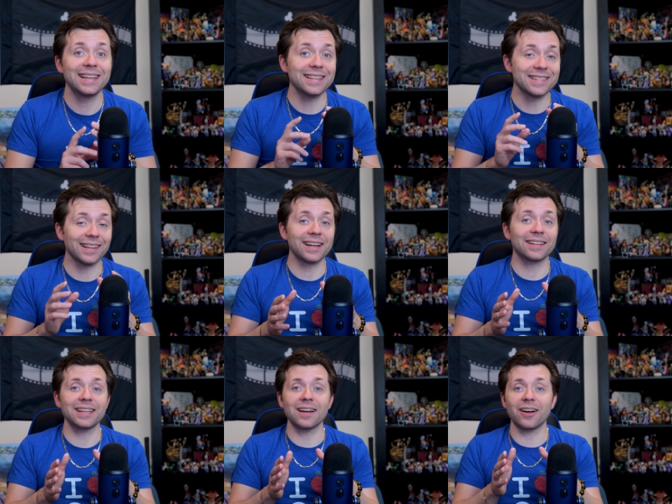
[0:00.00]
He's
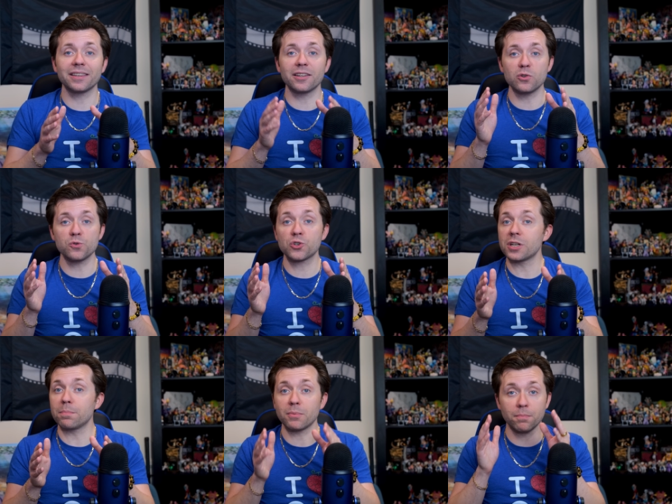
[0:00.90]
likely on the new
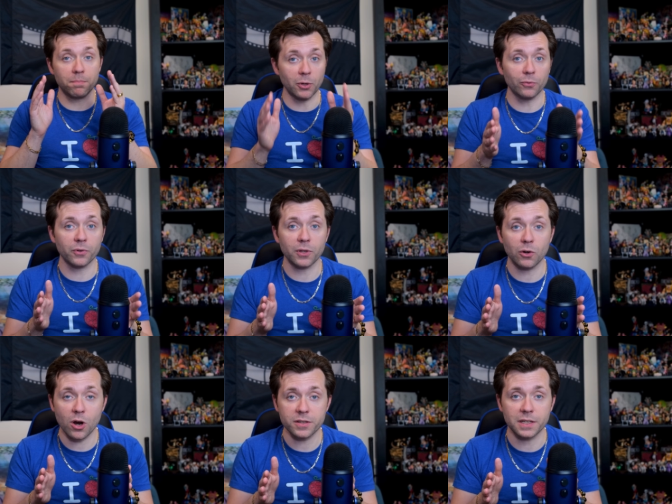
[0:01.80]
ship built for the
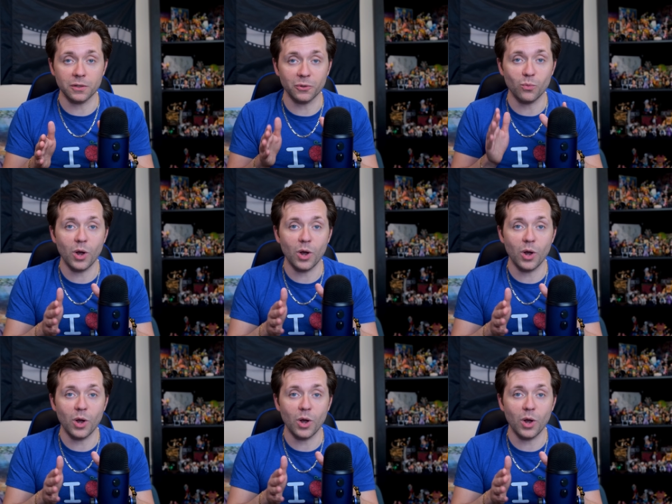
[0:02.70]
Cross Guild,